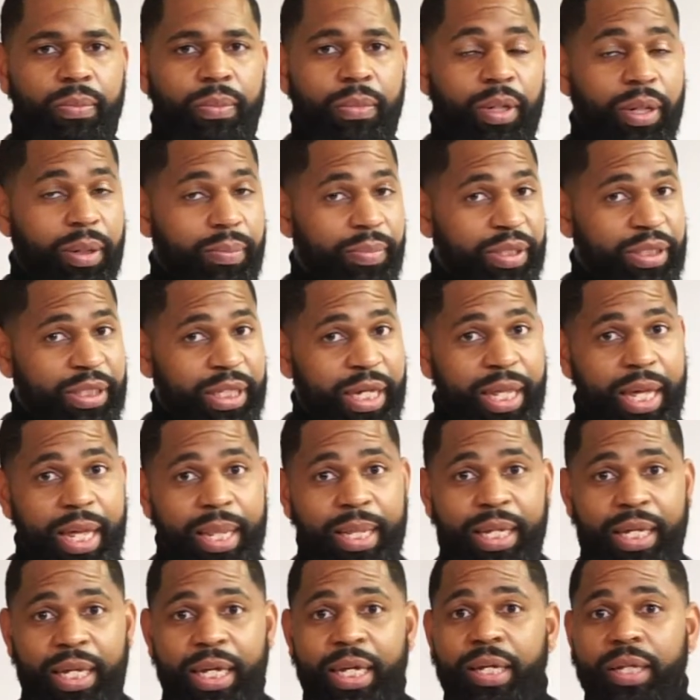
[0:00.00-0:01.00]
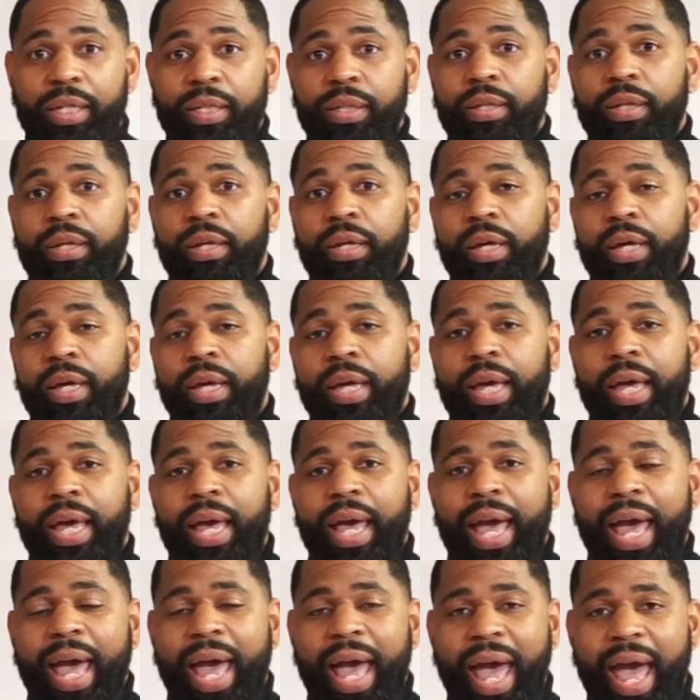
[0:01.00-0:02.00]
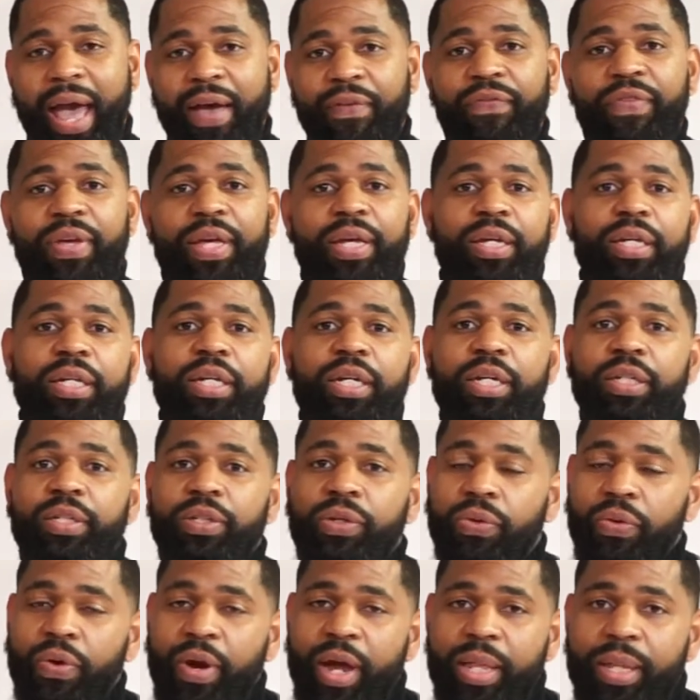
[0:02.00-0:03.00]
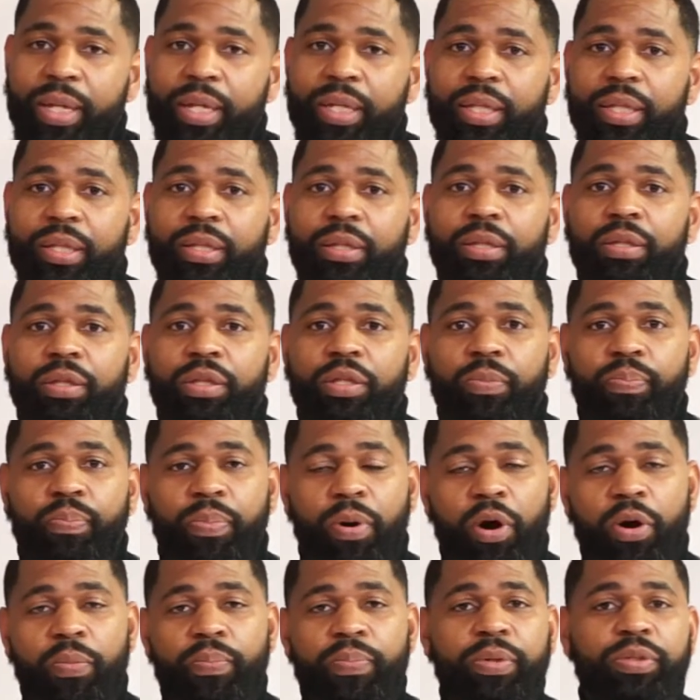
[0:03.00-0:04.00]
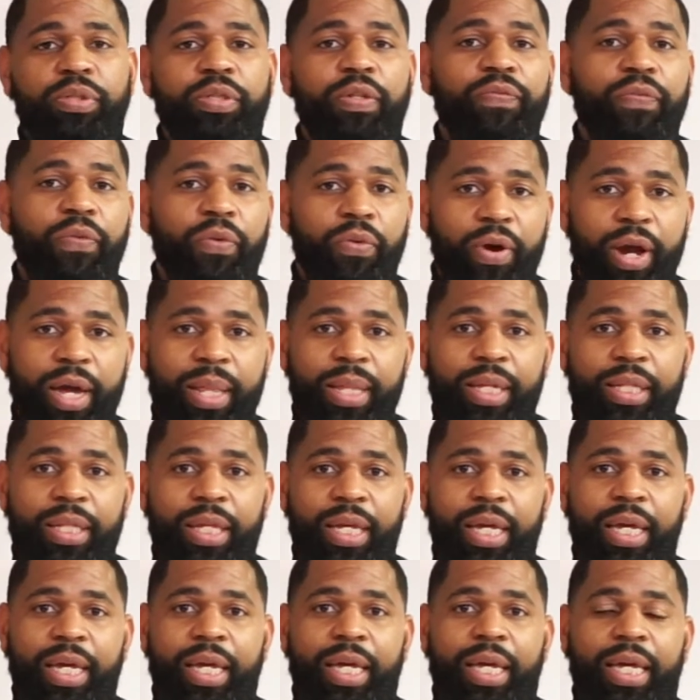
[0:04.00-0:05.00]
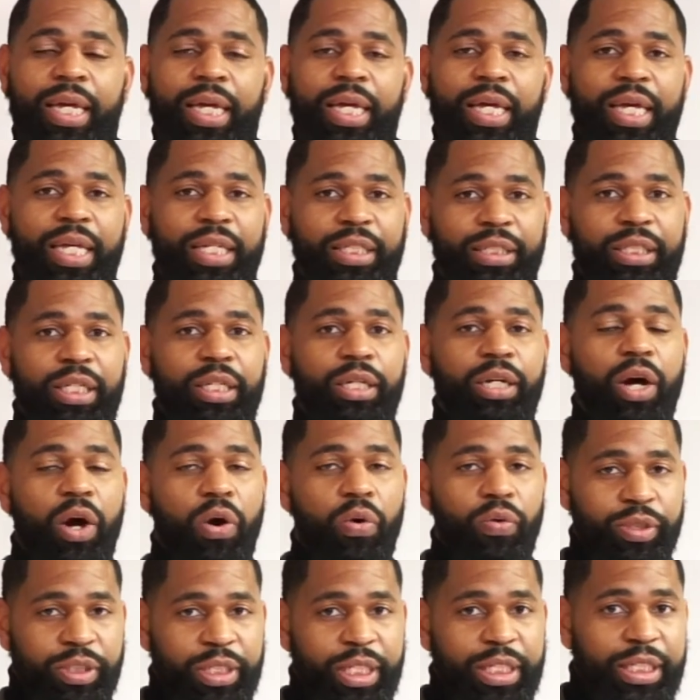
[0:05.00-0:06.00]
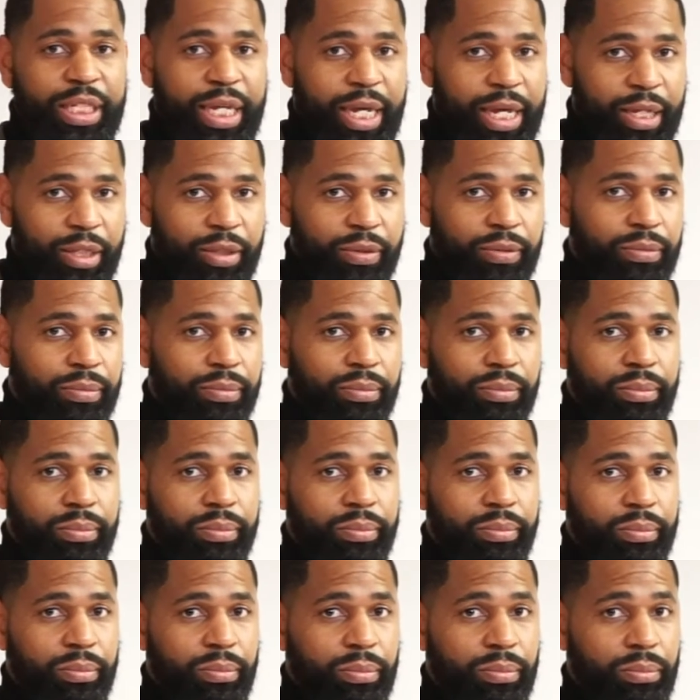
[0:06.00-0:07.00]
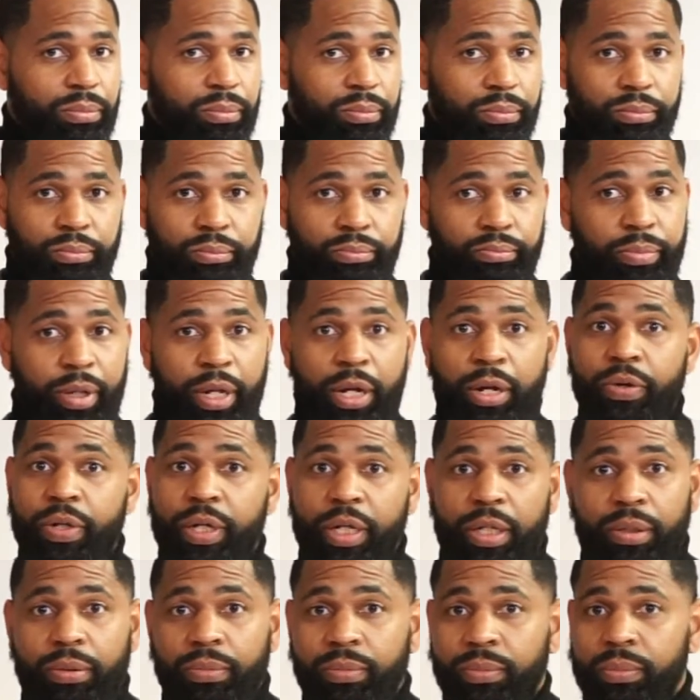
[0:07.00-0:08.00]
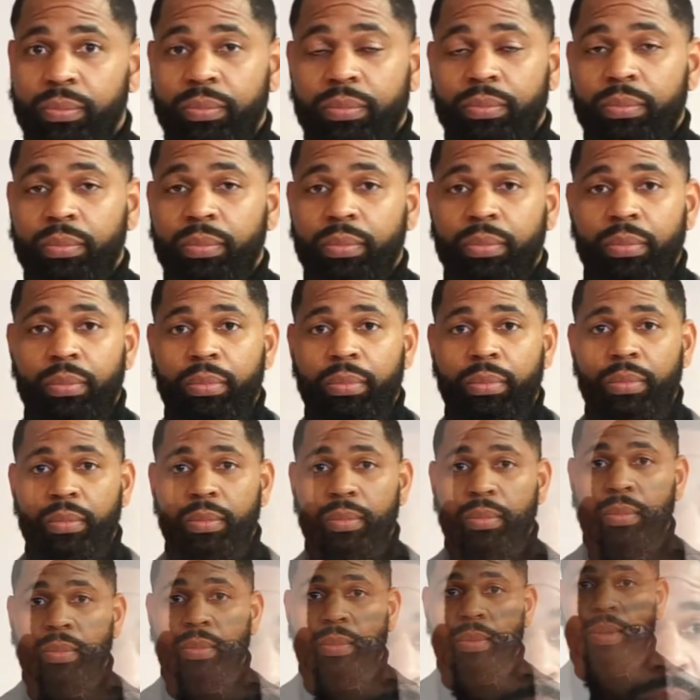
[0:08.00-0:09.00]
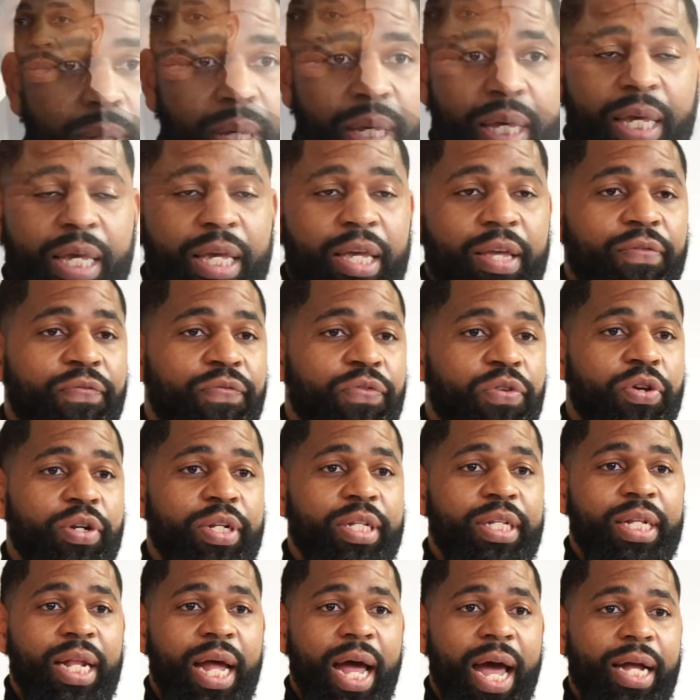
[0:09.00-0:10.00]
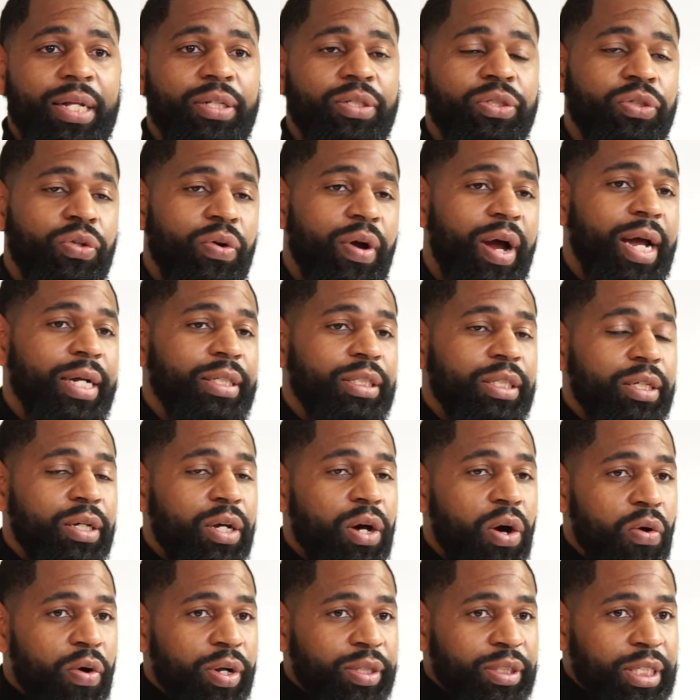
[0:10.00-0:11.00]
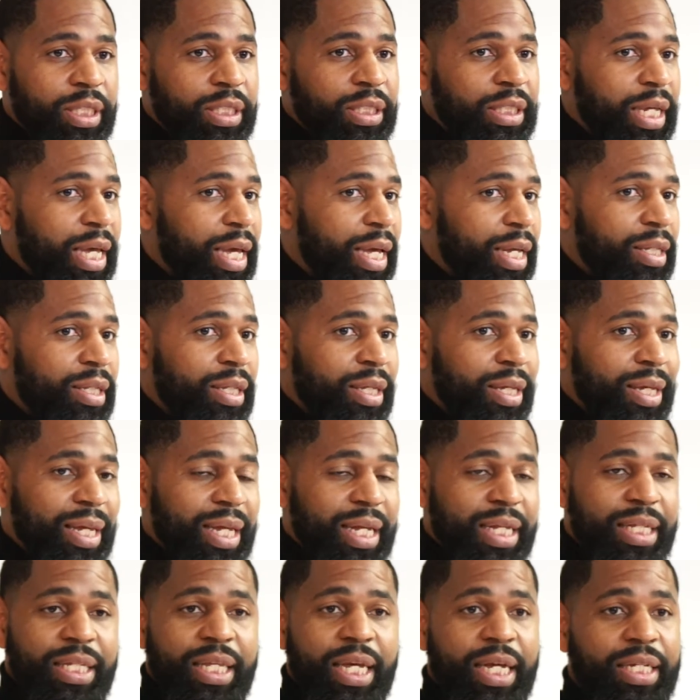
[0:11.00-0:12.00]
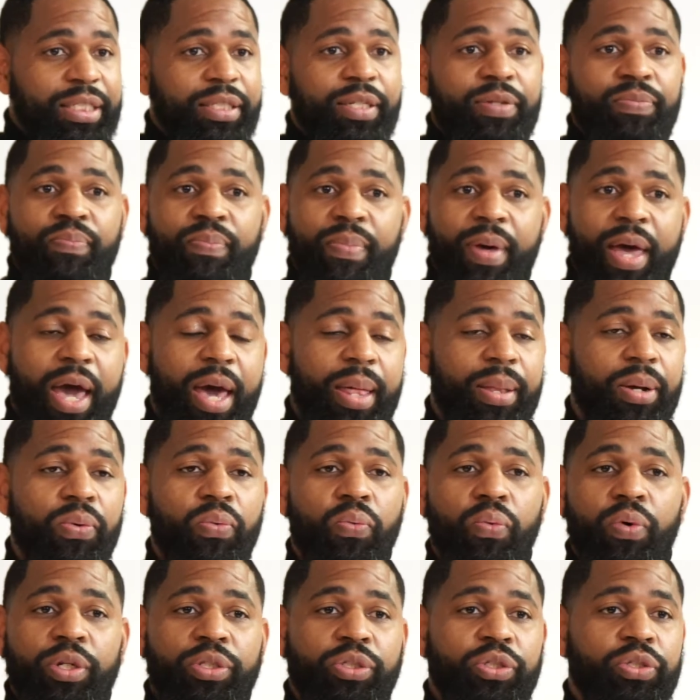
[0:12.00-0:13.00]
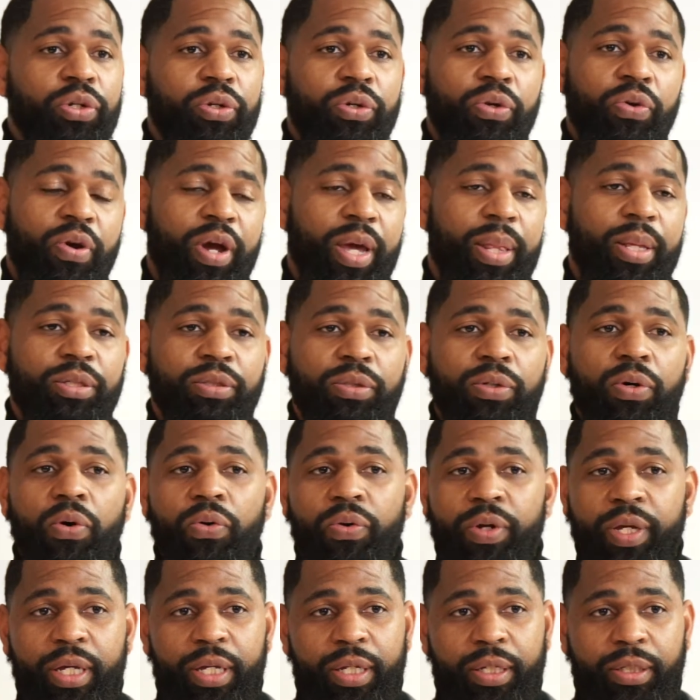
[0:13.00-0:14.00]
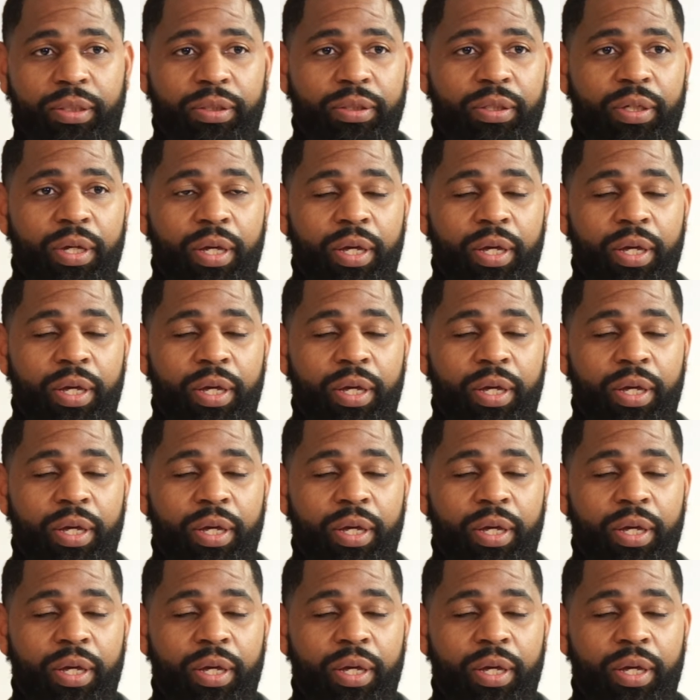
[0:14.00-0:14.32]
Let me say that again. Having good credit the purpose of credit is to go into debt. Period. If you're not trying to go into debt, it doesn't matter what your credit score is.